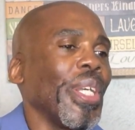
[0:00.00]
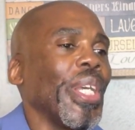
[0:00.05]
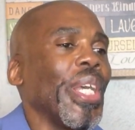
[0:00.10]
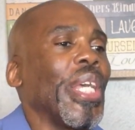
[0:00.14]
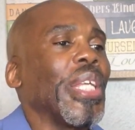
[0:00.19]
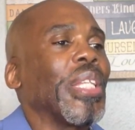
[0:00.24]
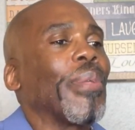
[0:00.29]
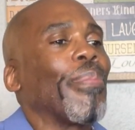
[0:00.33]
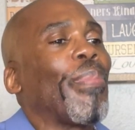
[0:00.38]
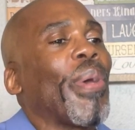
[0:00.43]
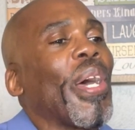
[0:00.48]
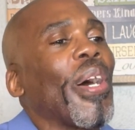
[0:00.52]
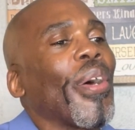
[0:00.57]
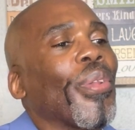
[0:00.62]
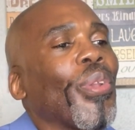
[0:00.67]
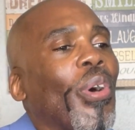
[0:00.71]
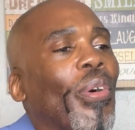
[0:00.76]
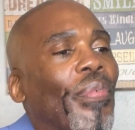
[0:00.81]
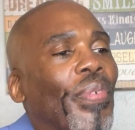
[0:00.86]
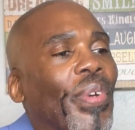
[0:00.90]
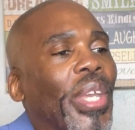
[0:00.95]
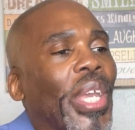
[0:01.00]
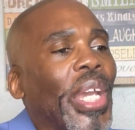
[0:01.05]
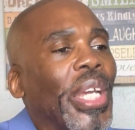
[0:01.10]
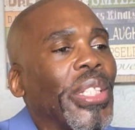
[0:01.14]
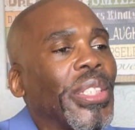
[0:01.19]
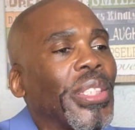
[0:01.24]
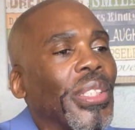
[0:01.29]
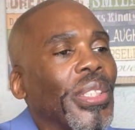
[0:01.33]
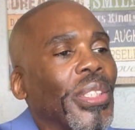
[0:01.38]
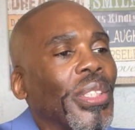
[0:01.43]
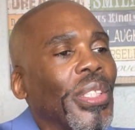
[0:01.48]
hit the bell
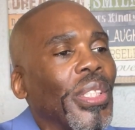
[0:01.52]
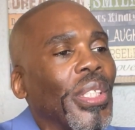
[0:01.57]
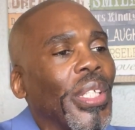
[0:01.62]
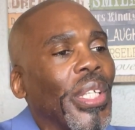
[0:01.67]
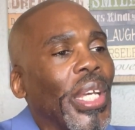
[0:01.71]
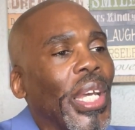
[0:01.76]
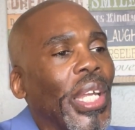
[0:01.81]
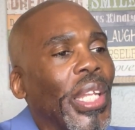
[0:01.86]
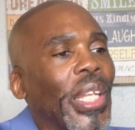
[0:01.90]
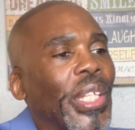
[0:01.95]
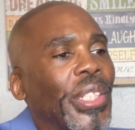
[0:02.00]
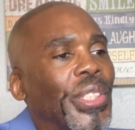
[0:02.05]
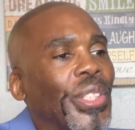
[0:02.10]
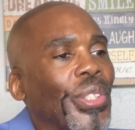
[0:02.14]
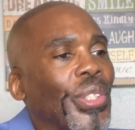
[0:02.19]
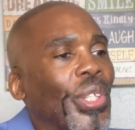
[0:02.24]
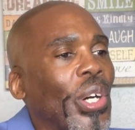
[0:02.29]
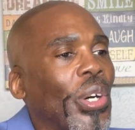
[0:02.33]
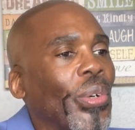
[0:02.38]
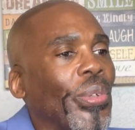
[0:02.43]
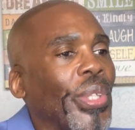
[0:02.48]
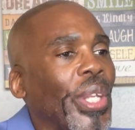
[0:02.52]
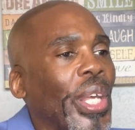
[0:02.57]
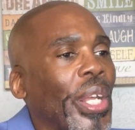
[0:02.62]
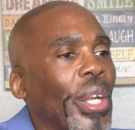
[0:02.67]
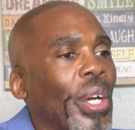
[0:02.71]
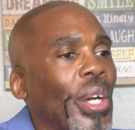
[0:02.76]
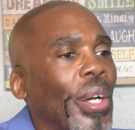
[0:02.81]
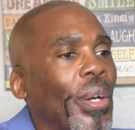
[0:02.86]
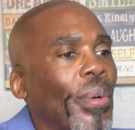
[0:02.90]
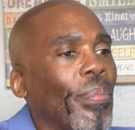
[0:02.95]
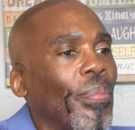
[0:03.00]
notification, and let you know
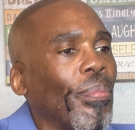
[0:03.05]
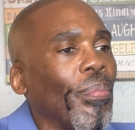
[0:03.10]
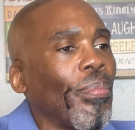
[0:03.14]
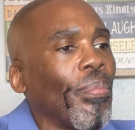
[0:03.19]
that